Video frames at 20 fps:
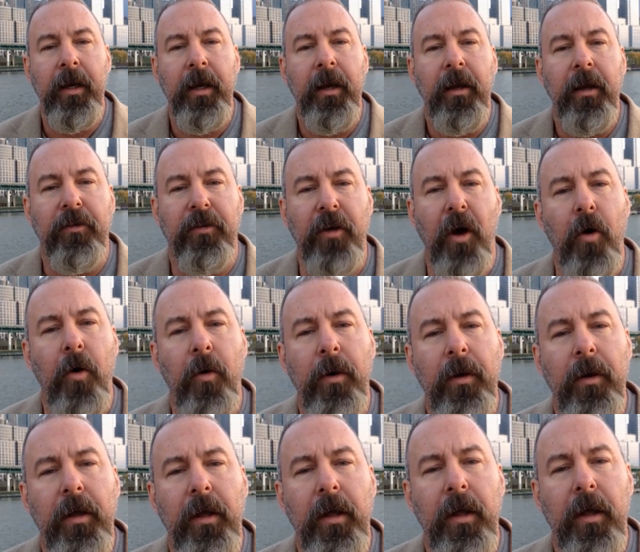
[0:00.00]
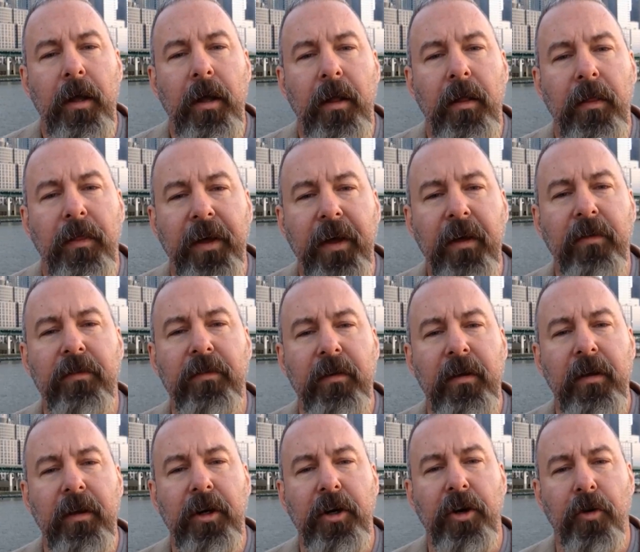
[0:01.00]
So this
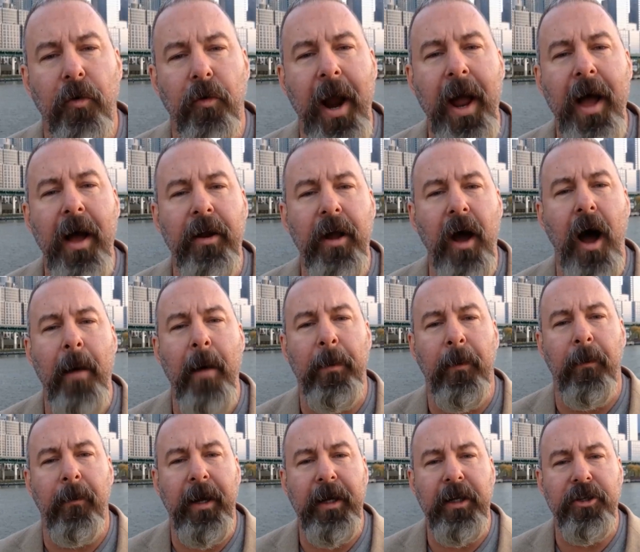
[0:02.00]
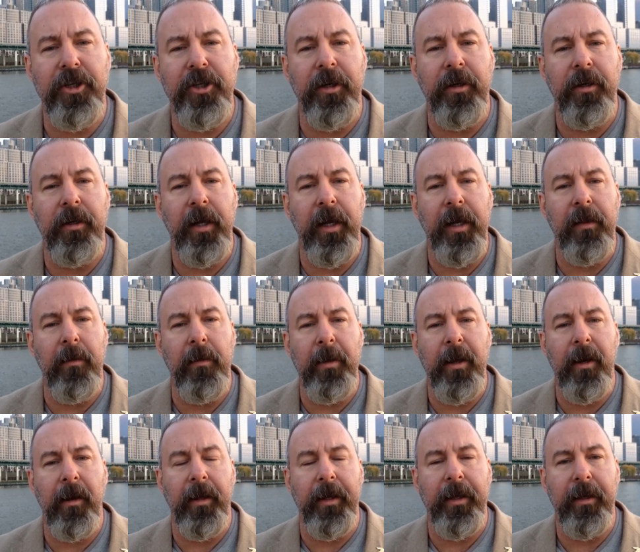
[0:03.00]
ground operation in the
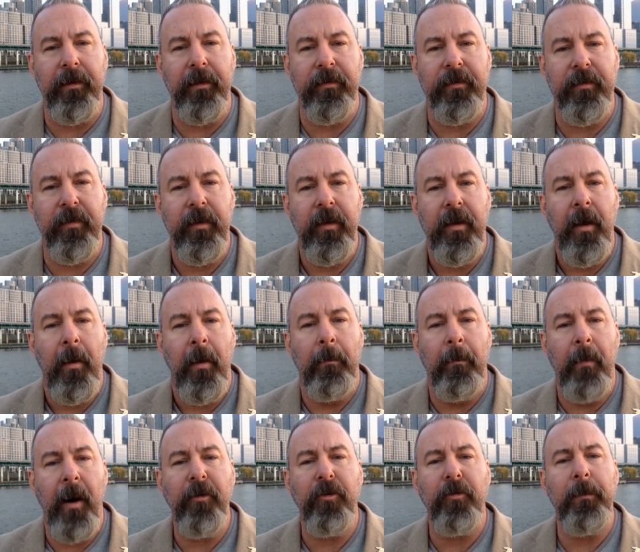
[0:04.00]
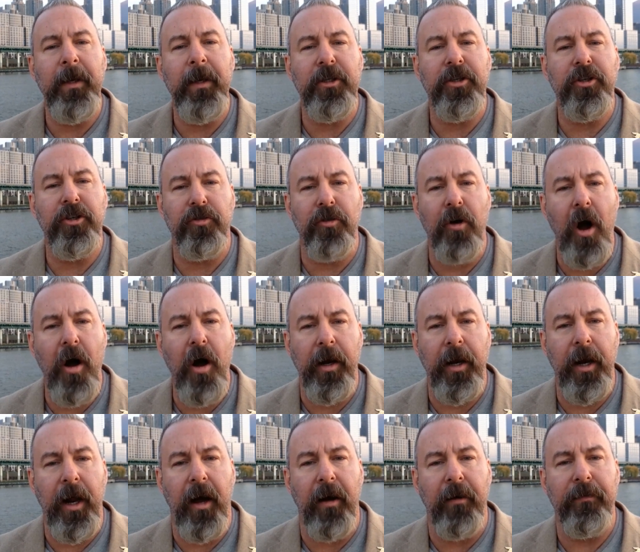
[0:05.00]
Middle East must be strong
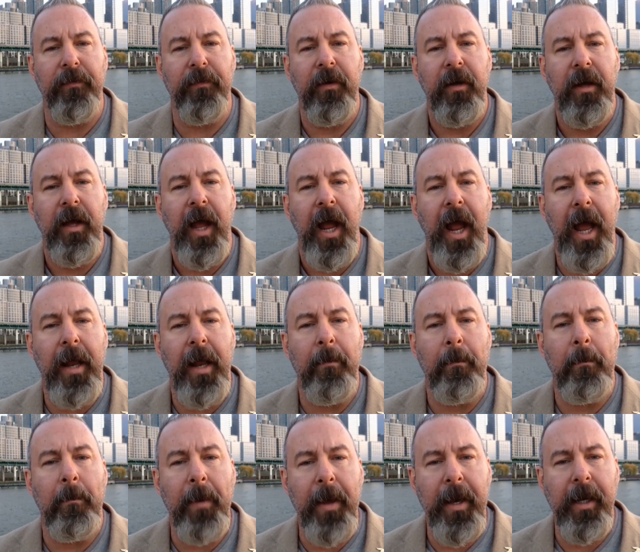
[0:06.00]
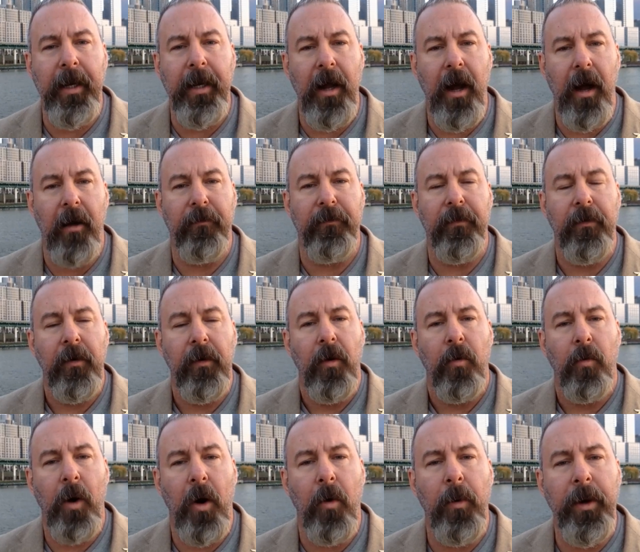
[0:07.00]
enough and big enough
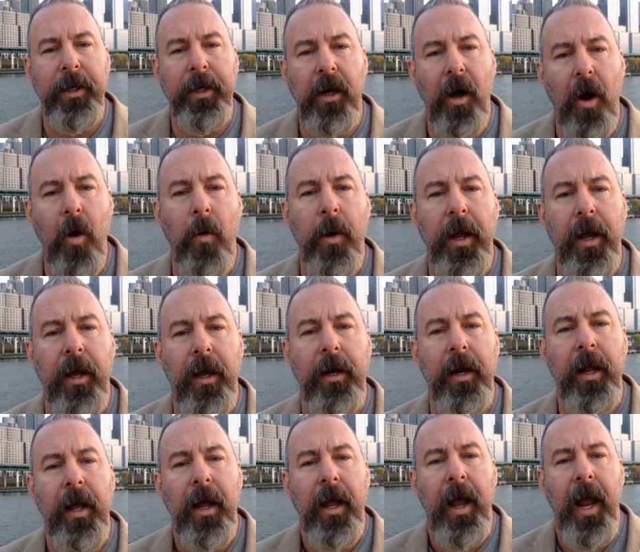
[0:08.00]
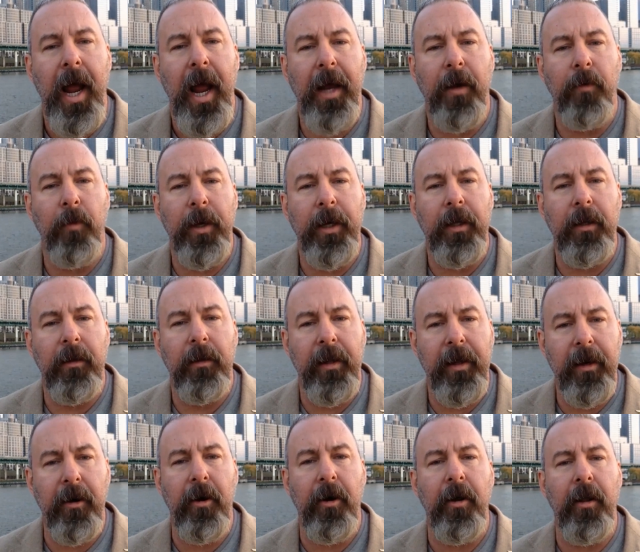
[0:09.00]
where we go in and we
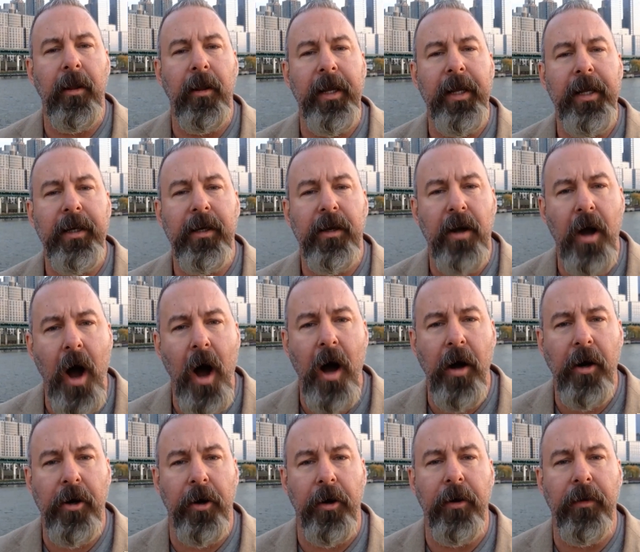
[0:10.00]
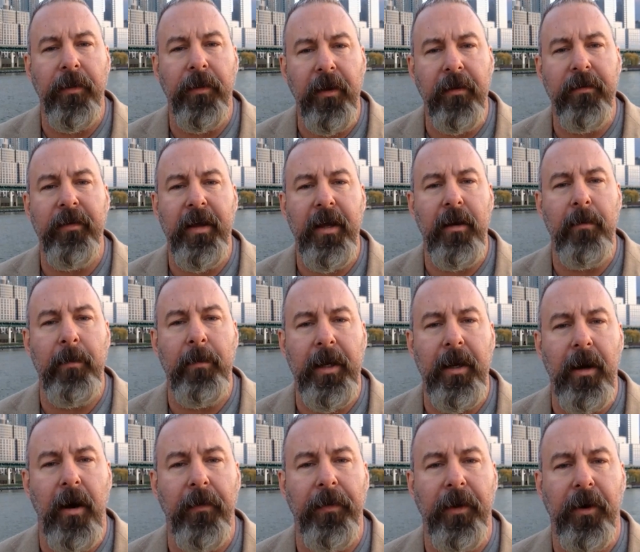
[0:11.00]
literally conquer this enemy
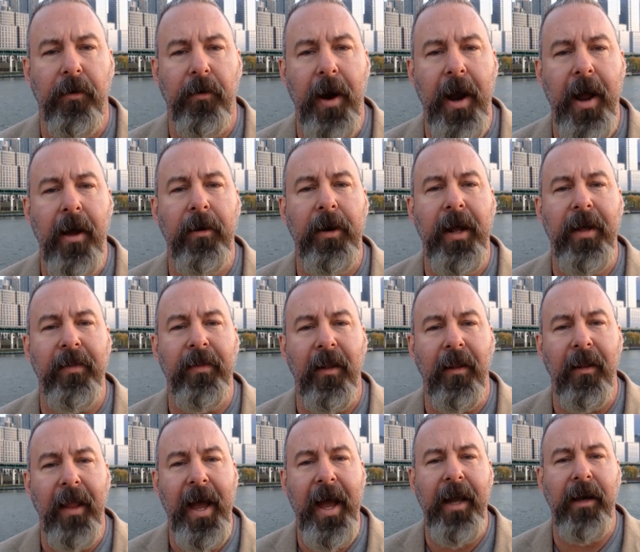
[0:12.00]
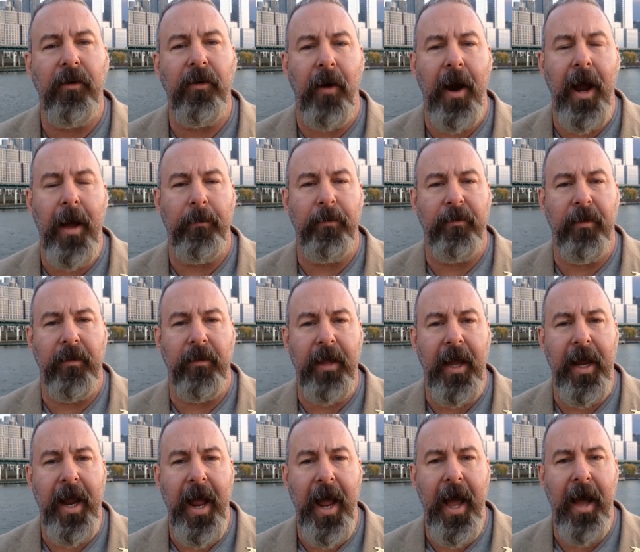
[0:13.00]
on the ground and the land grabs that they
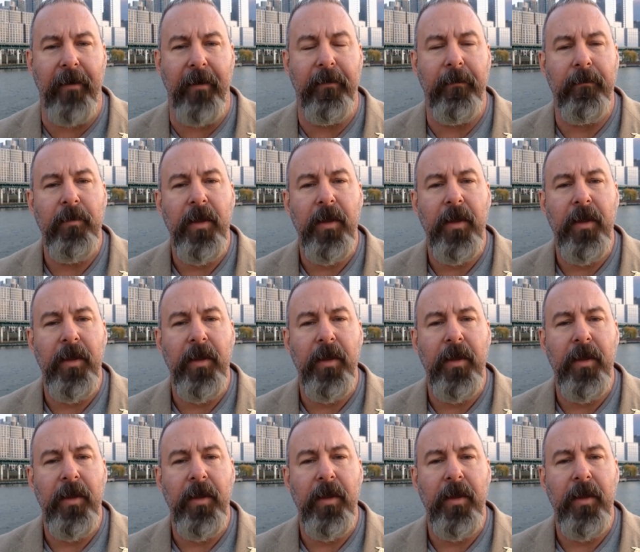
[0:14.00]
have.